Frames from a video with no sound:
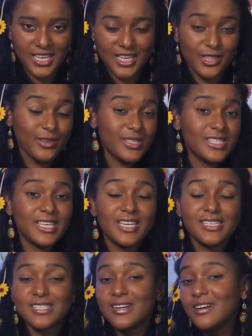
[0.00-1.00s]
Those
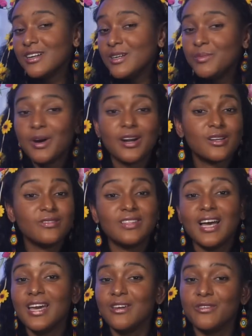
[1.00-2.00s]
things are a part of
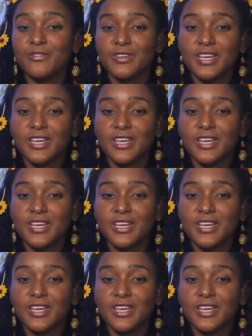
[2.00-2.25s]
life.